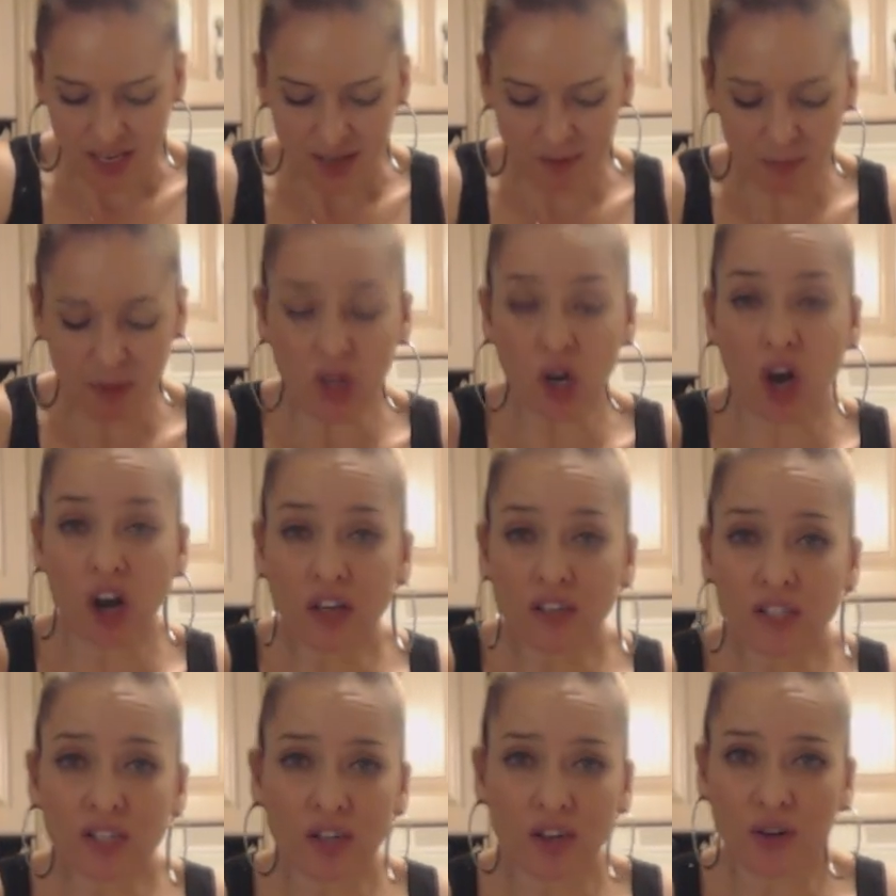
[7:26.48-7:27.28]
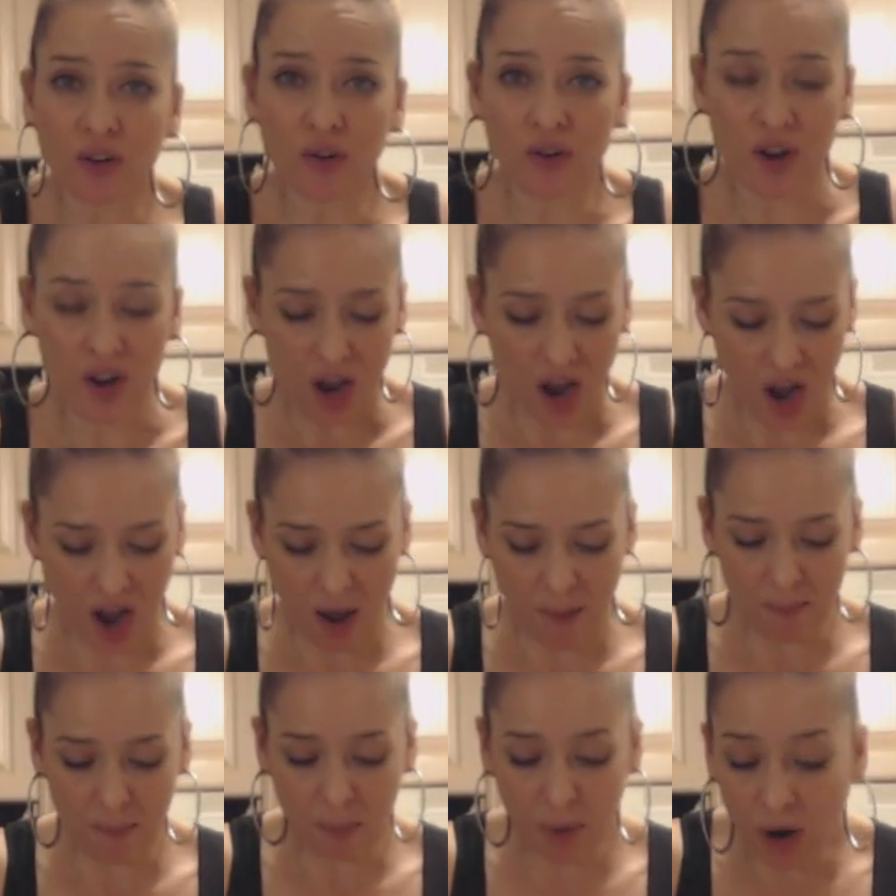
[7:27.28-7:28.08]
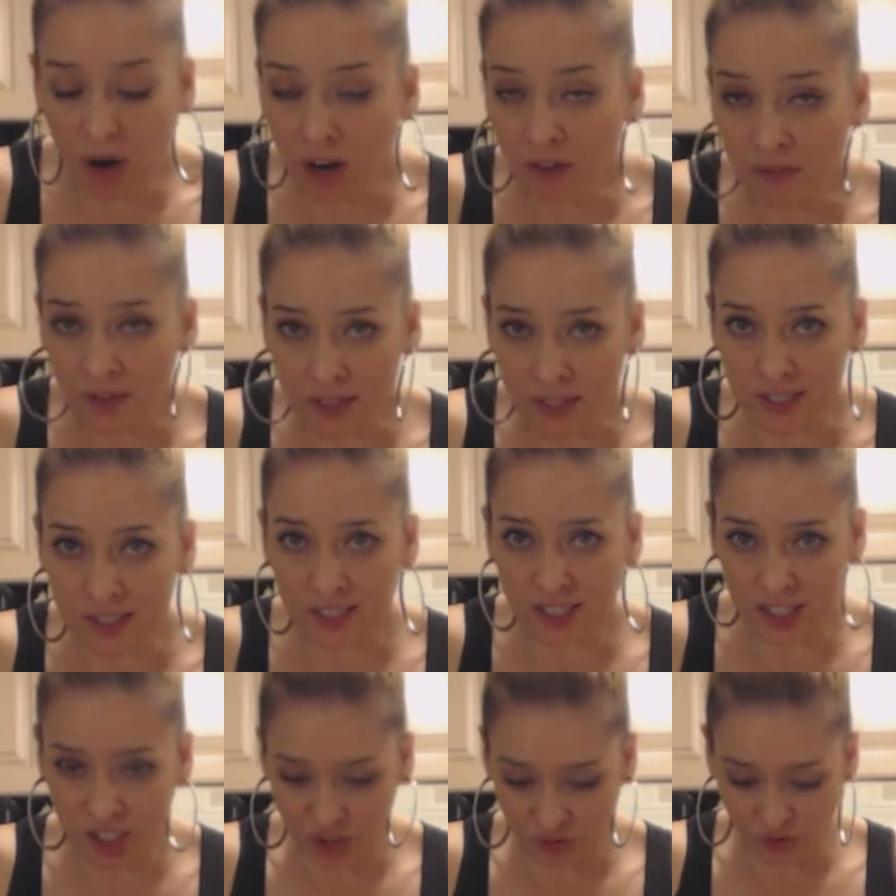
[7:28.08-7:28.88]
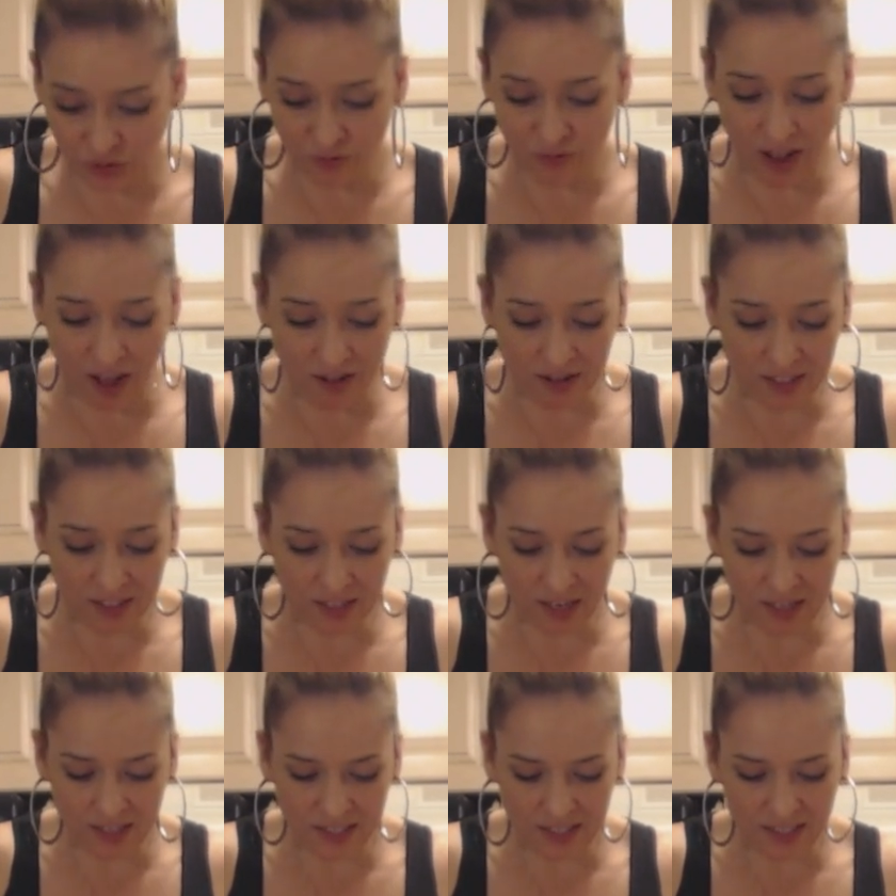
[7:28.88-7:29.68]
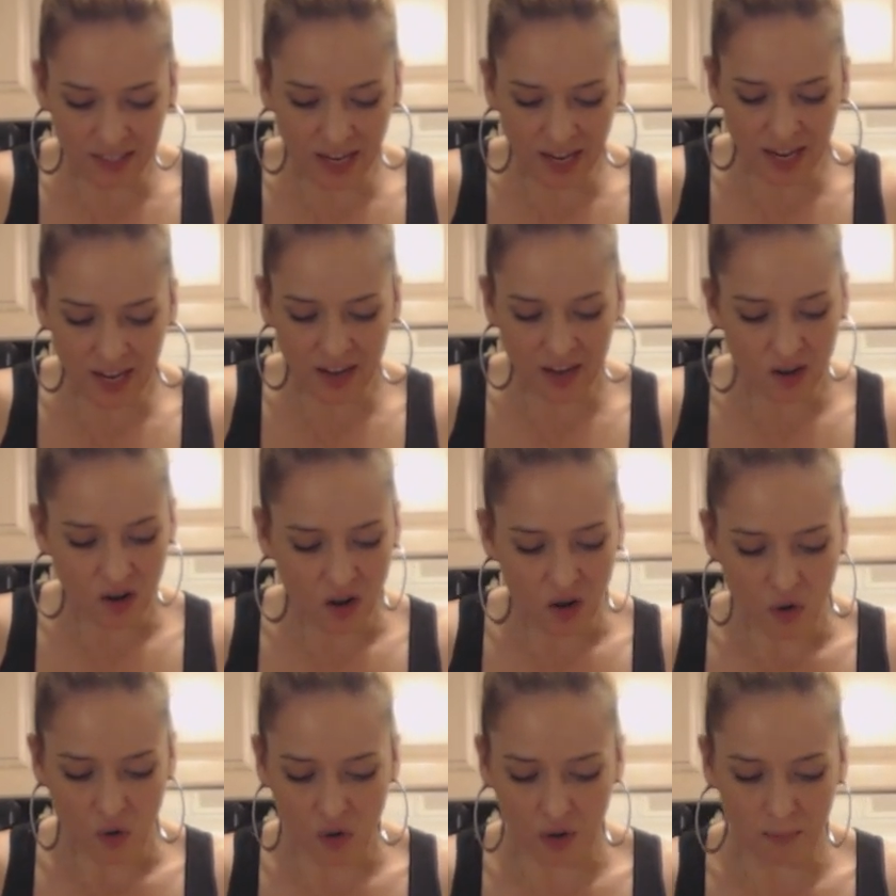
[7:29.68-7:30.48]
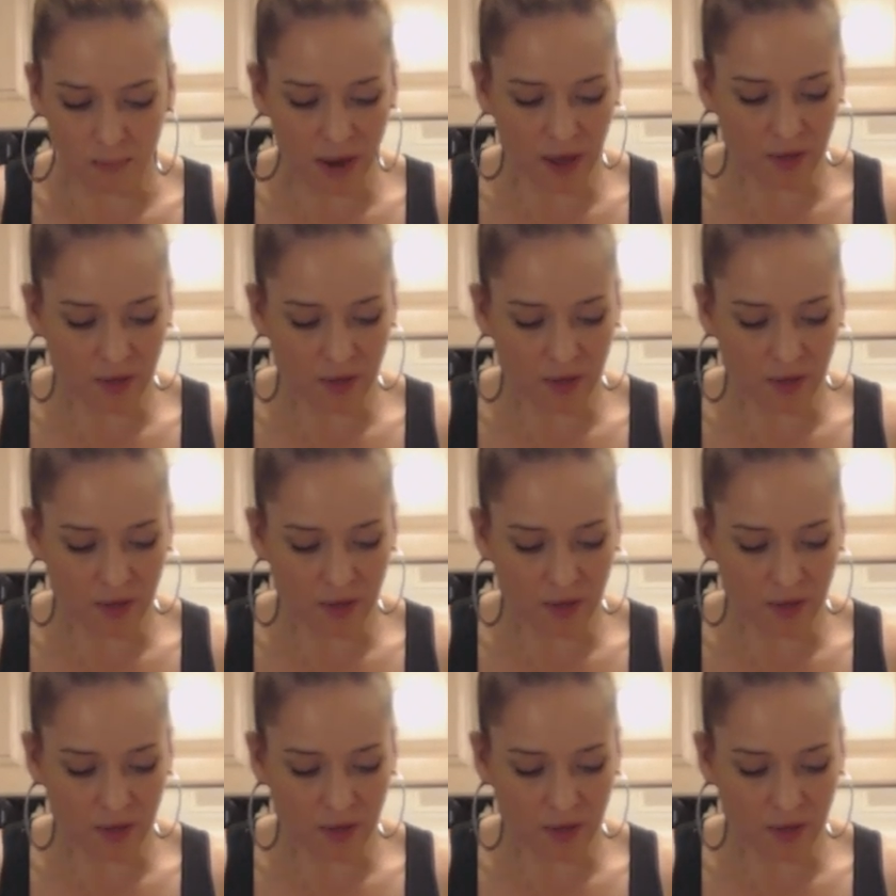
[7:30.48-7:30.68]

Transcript: It'd be also a marvelous dish for Valentine's Day or